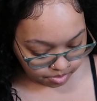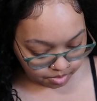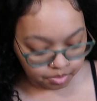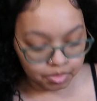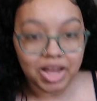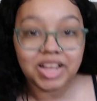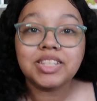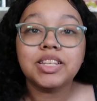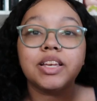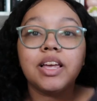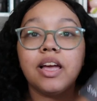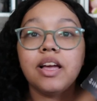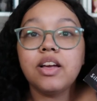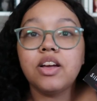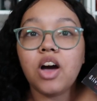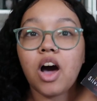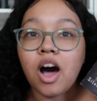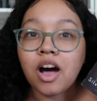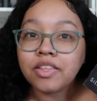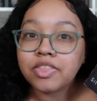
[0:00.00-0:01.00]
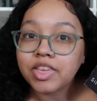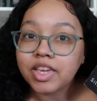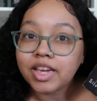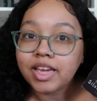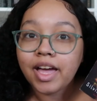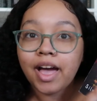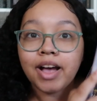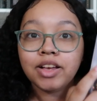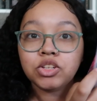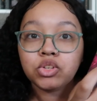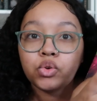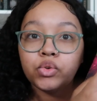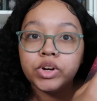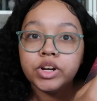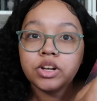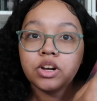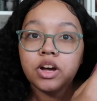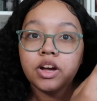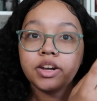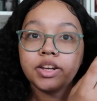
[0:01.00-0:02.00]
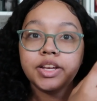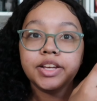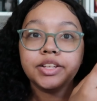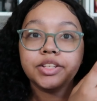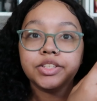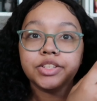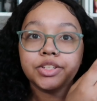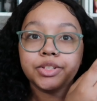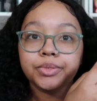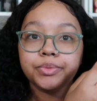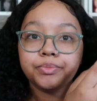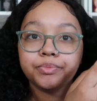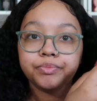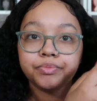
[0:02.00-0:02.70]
Mexican Gothic has green on it,